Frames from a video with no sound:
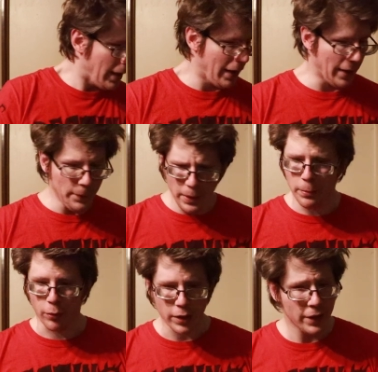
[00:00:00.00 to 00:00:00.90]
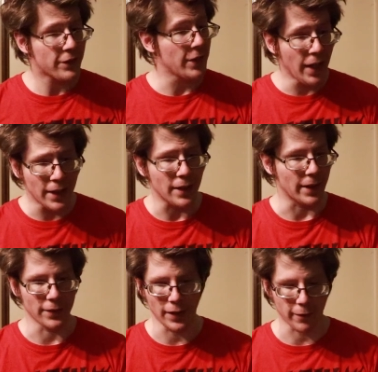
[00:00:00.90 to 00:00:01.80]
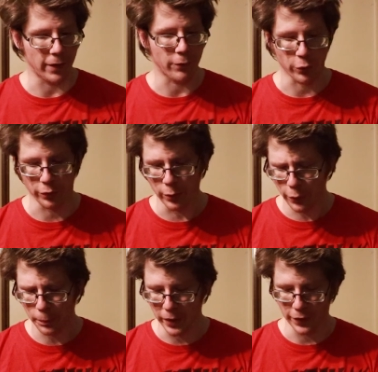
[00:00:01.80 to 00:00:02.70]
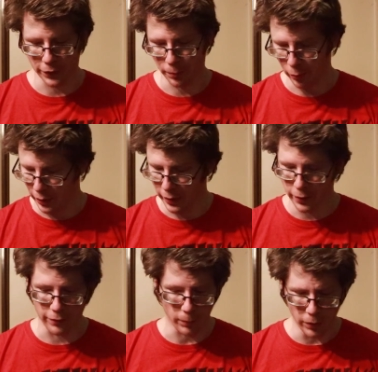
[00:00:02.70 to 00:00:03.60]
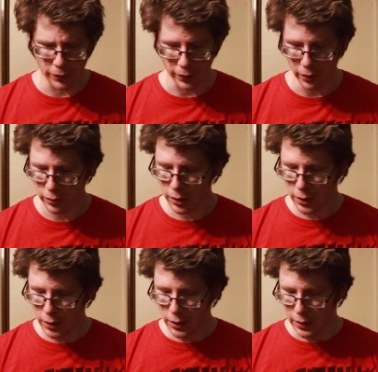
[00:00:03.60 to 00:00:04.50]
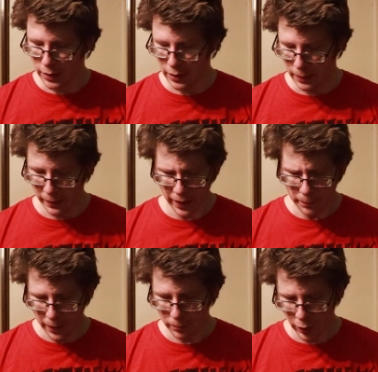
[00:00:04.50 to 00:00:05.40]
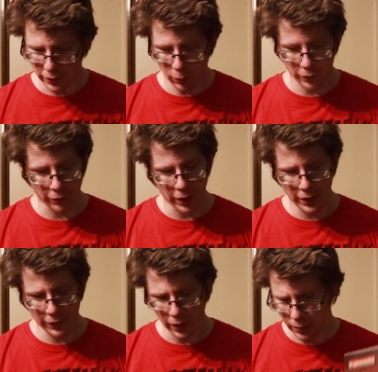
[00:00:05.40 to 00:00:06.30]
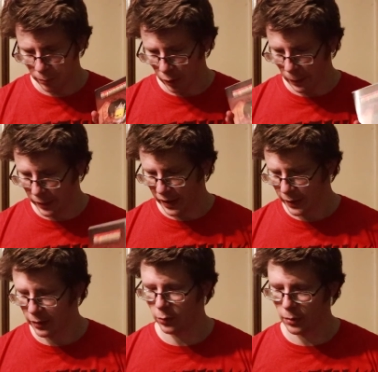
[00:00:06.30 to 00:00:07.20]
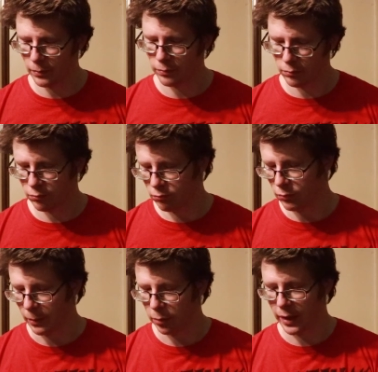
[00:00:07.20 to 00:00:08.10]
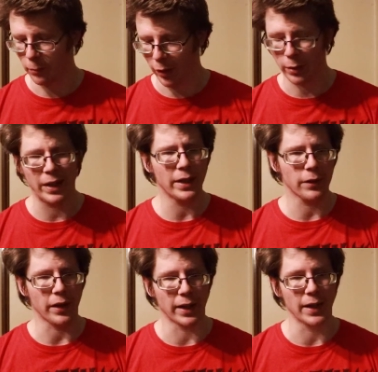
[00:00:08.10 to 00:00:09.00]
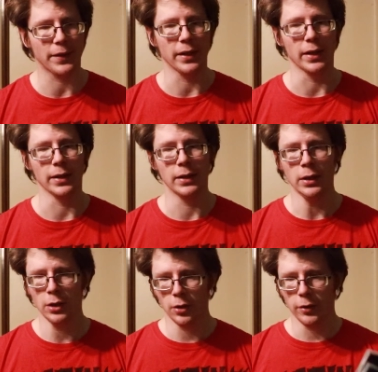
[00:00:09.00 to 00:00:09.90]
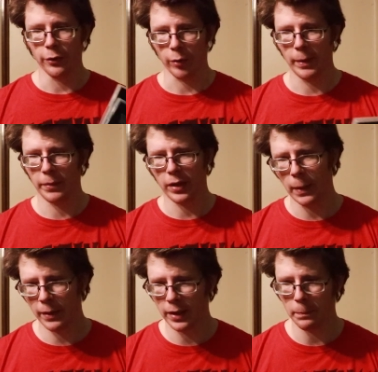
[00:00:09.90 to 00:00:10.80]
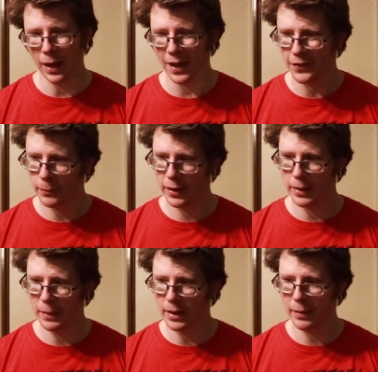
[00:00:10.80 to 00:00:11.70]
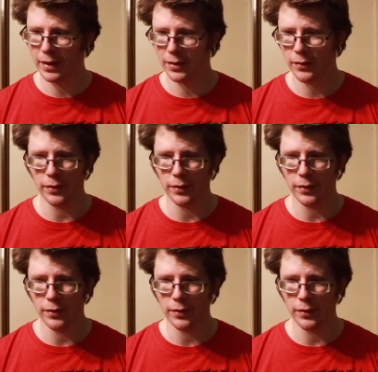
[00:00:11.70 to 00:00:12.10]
I'd be pretty sad. Like, it's not great for shooters, but it's pretty good for most stuff. But yeah, I'm looking forward to trying these out. Probably not going to do them, like play them right away, because I got Dreams coming, possibly the Mega Man